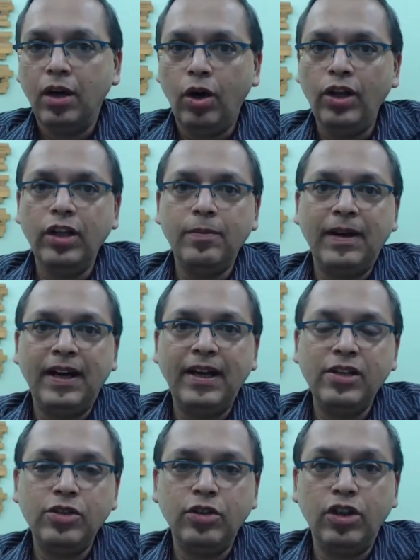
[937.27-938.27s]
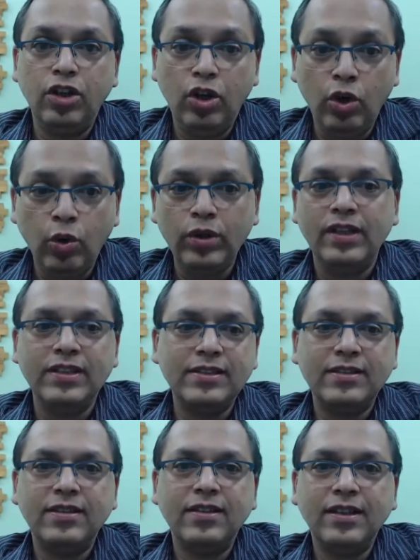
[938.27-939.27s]
all your buyers should know this
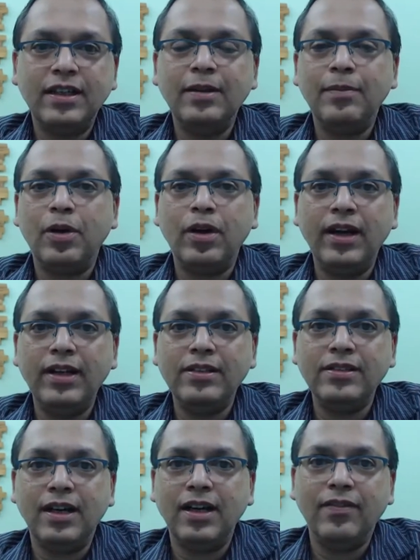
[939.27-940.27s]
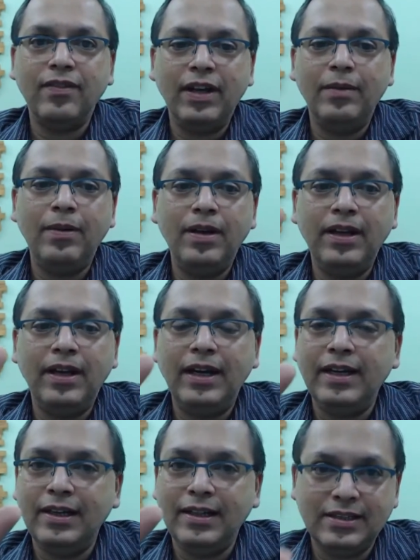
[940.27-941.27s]
that the products are available
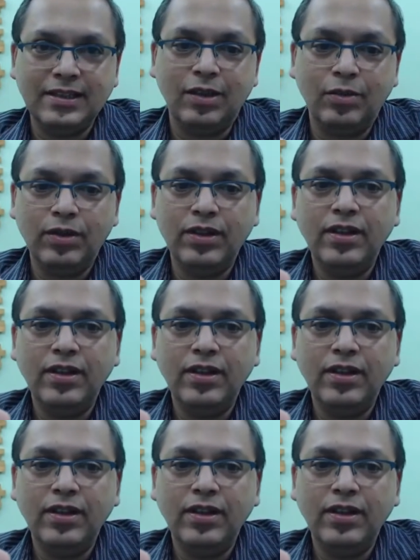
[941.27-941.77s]
at a discount.